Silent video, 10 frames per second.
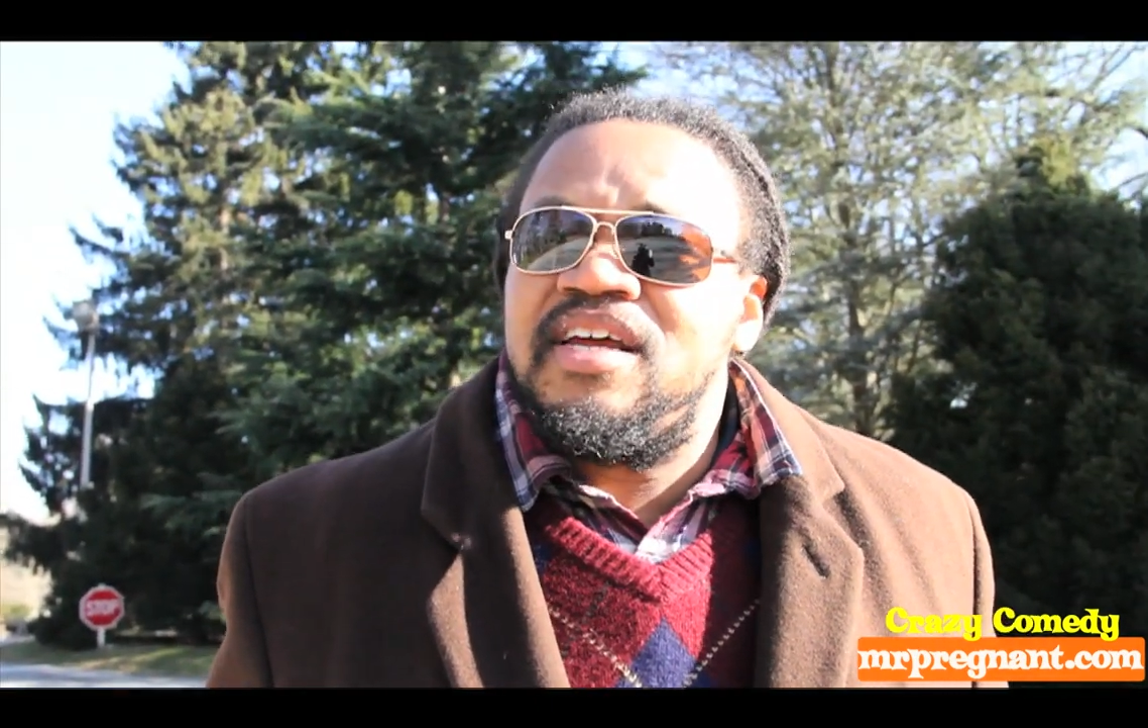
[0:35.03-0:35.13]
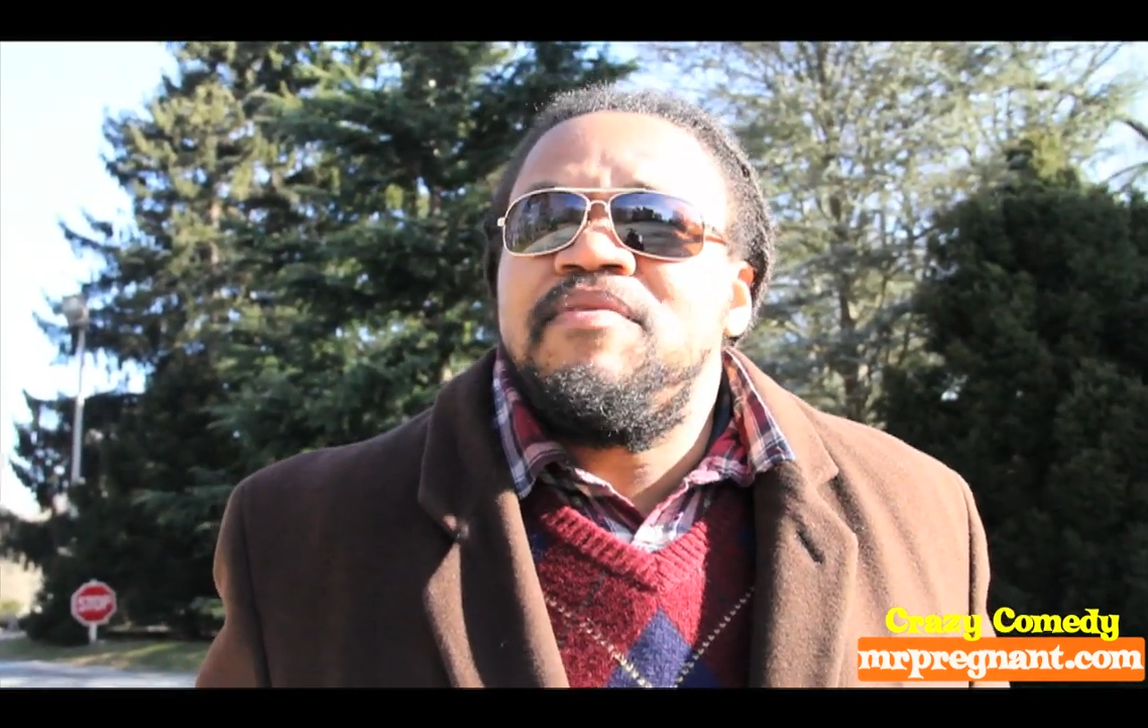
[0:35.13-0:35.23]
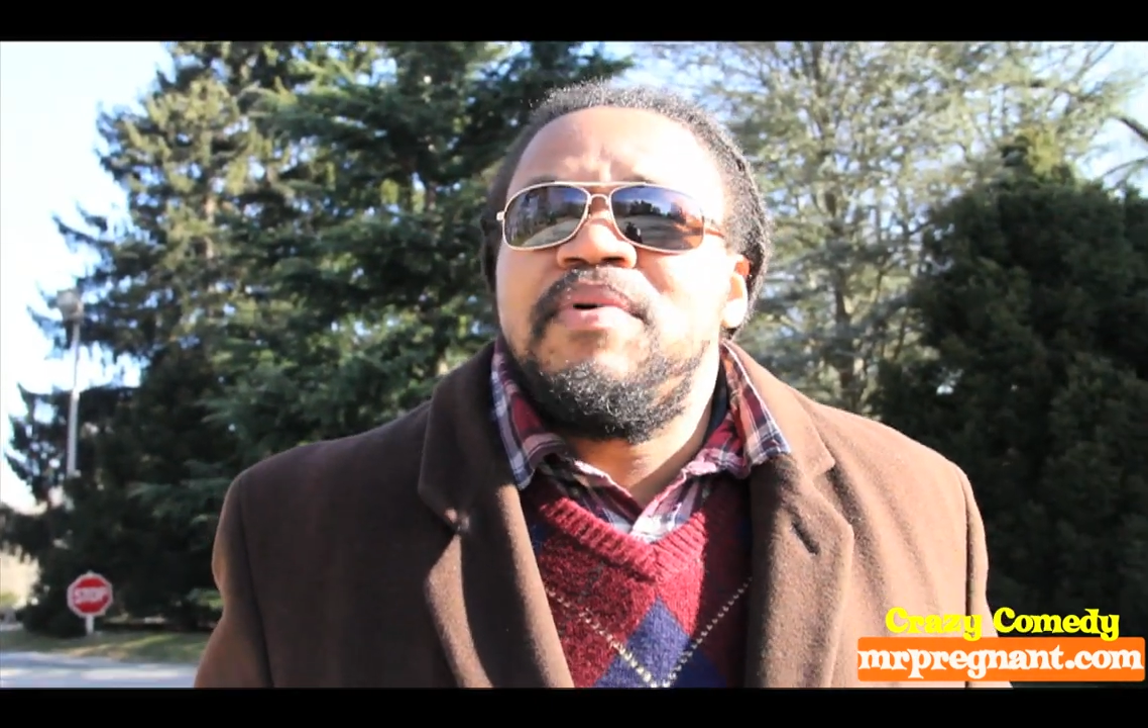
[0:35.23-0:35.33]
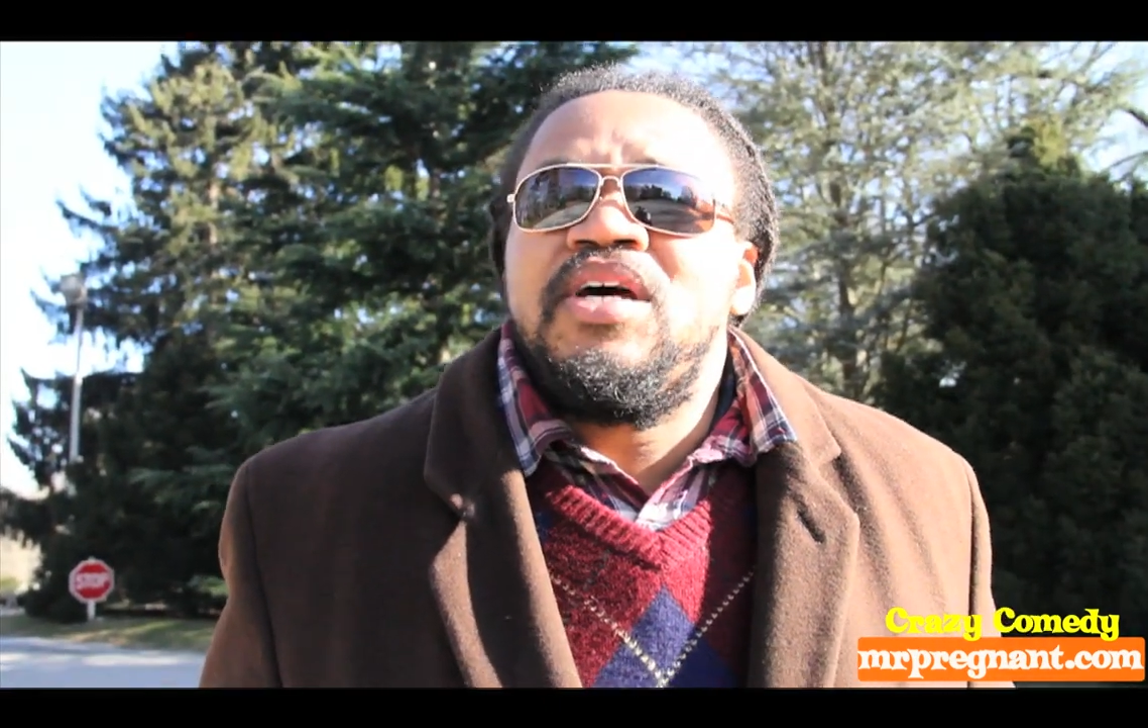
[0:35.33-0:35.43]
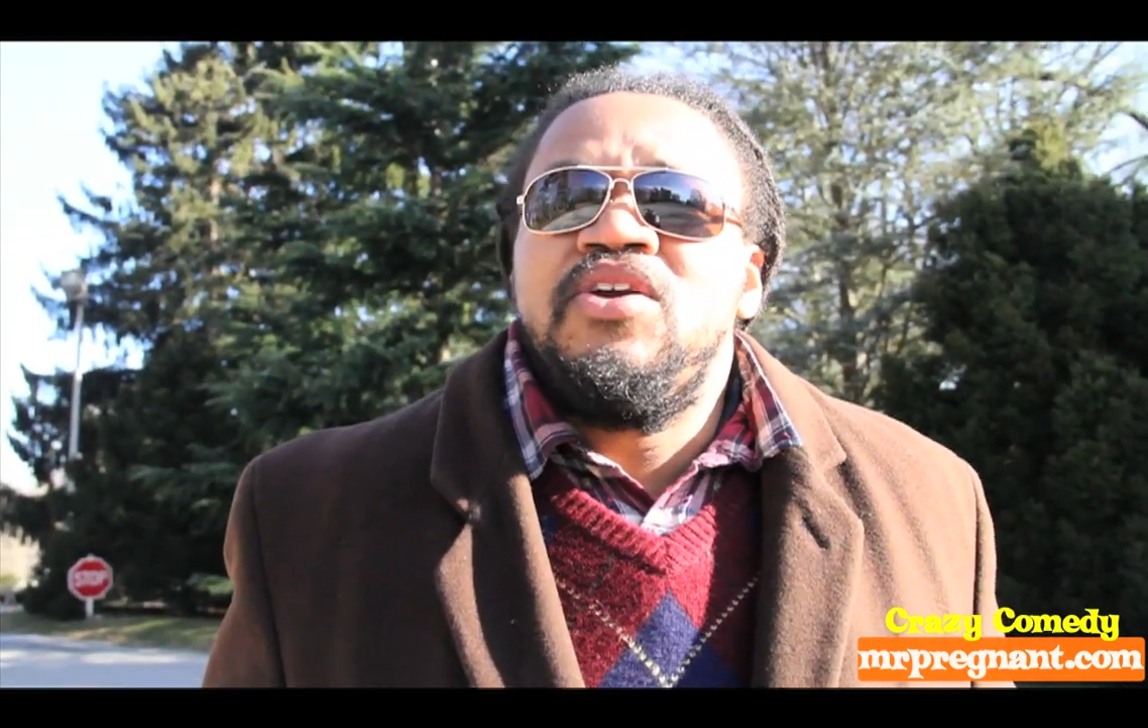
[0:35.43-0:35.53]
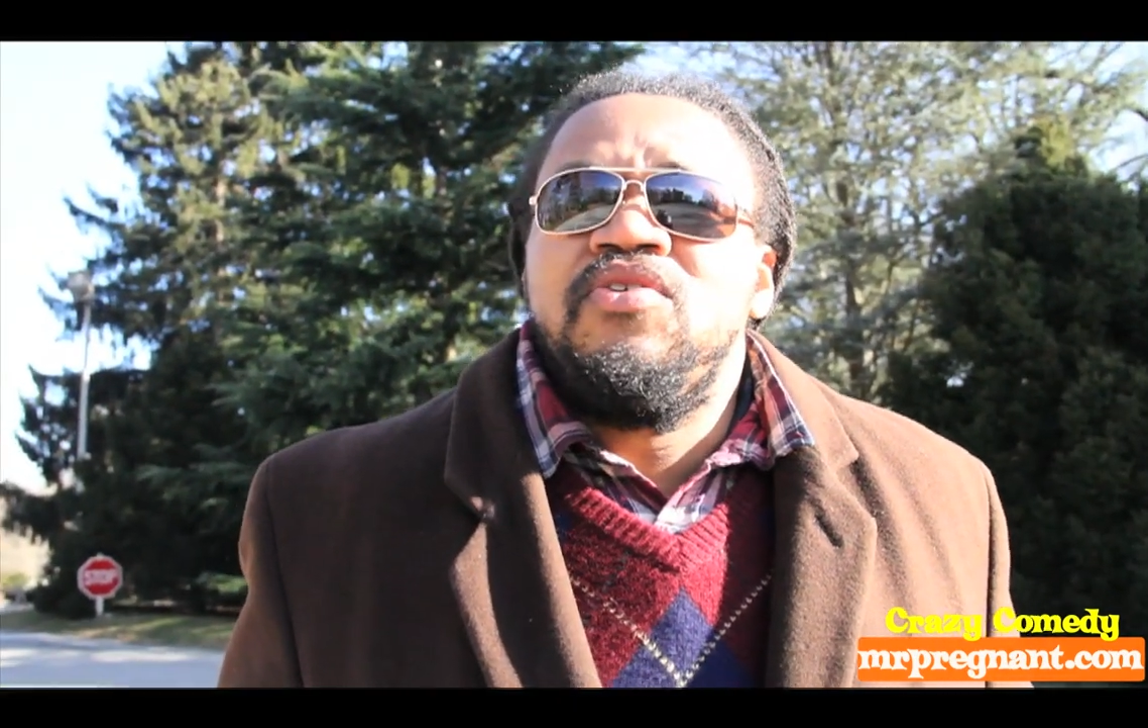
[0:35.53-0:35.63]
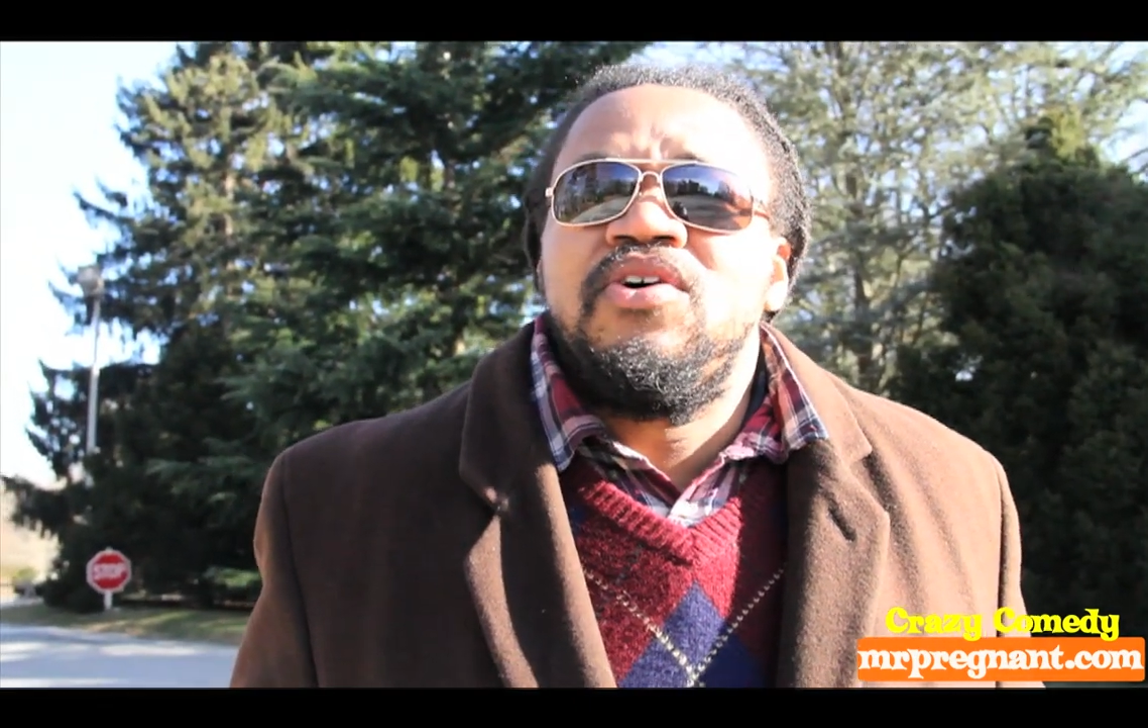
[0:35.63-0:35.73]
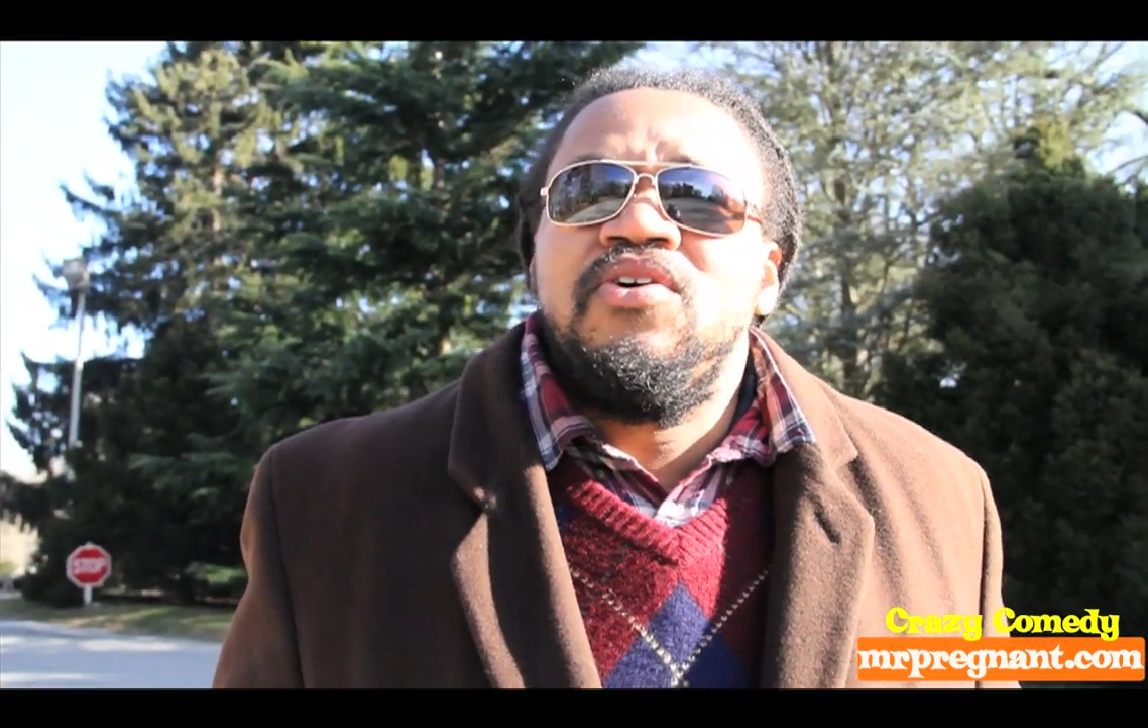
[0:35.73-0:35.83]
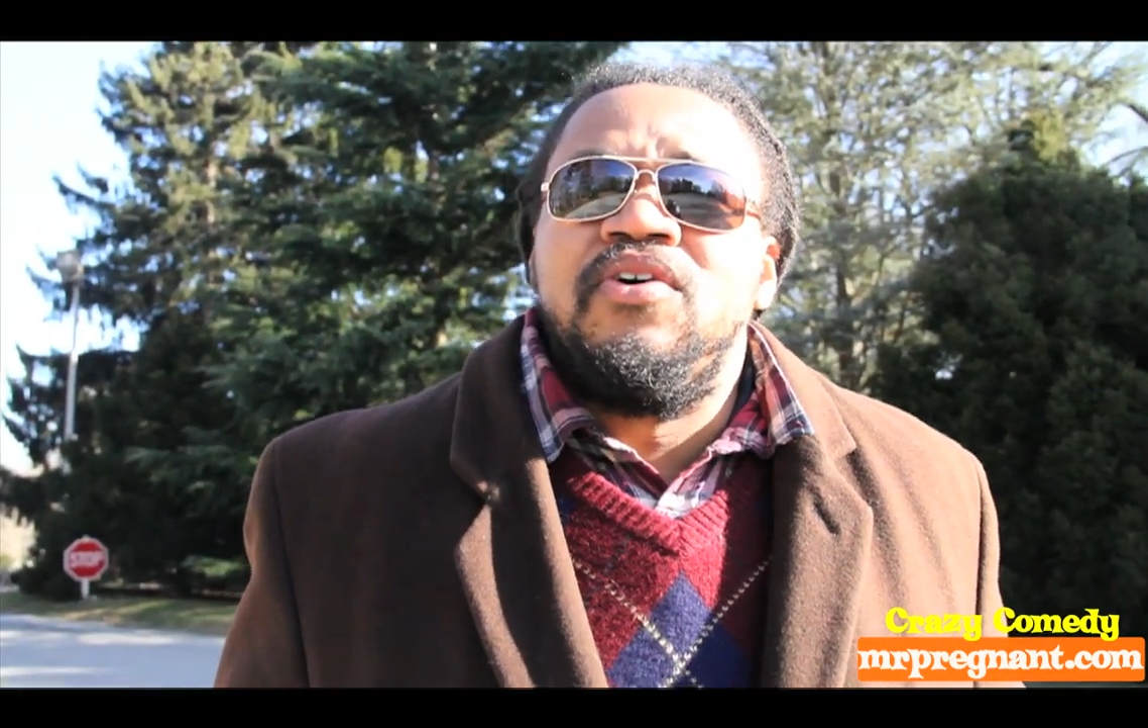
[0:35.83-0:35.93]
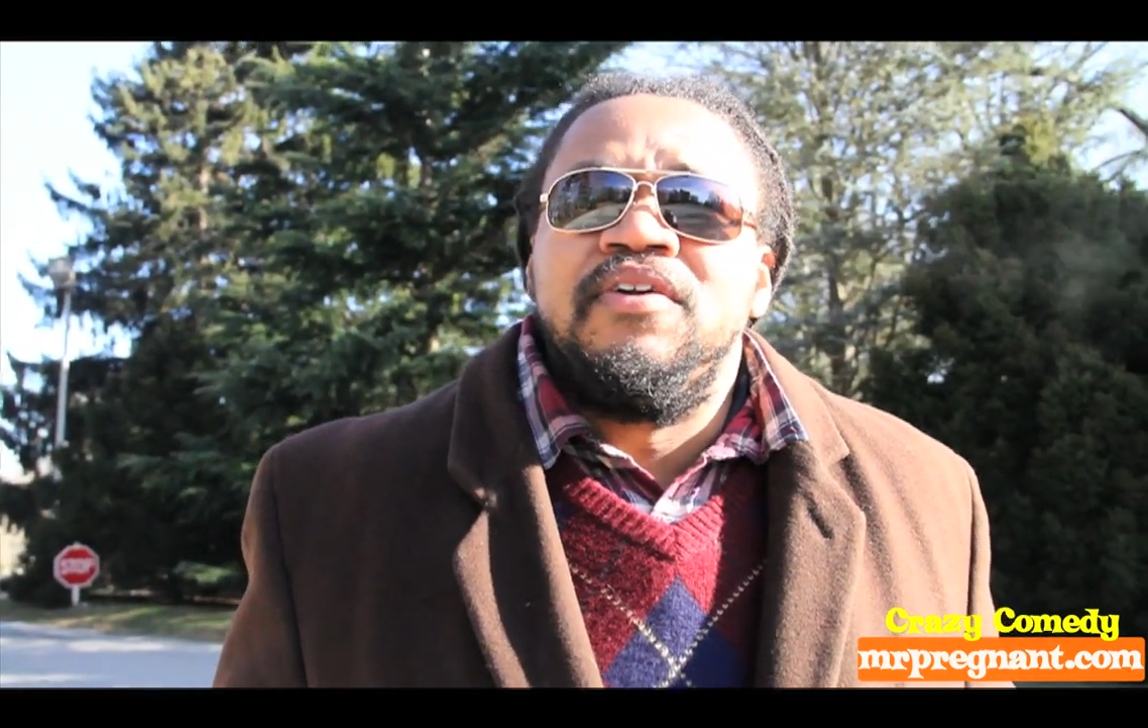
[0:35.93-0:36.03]
and it made a
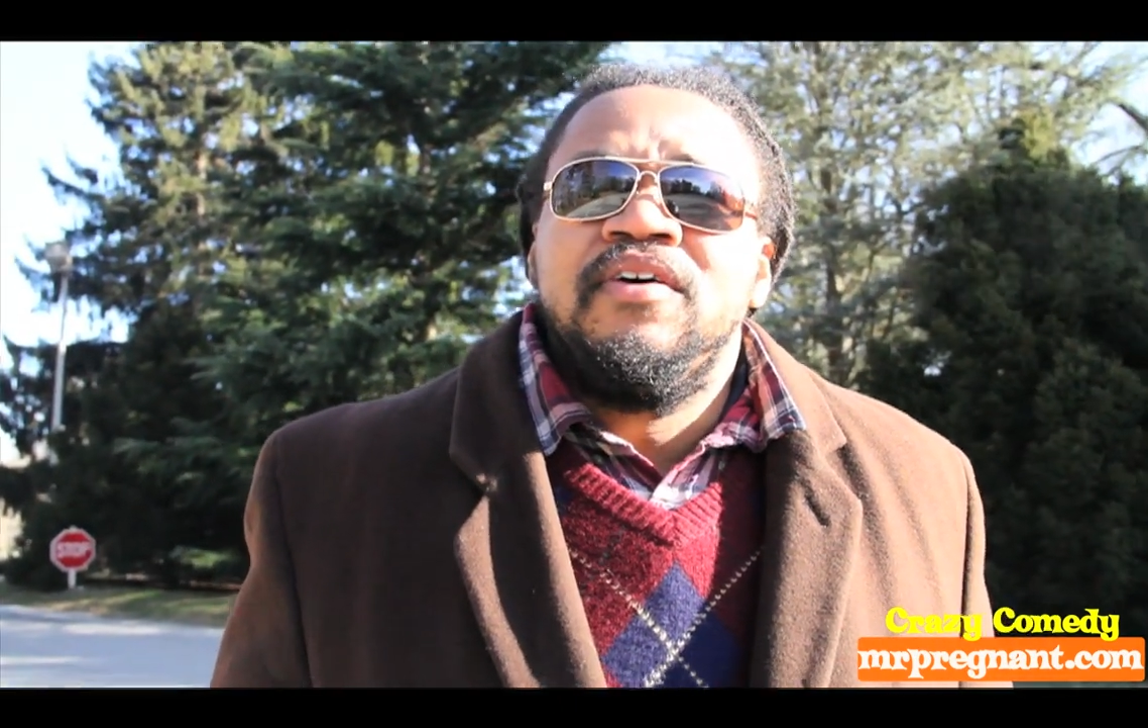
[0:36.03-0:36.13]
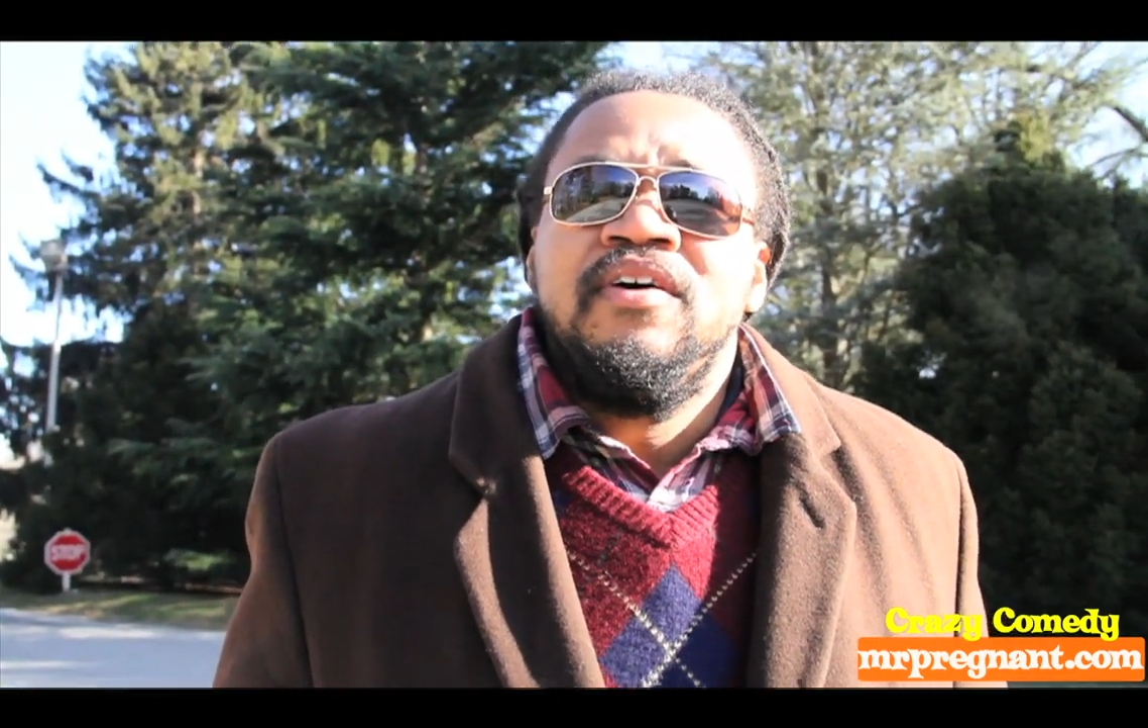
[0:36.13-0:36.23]
unicorn.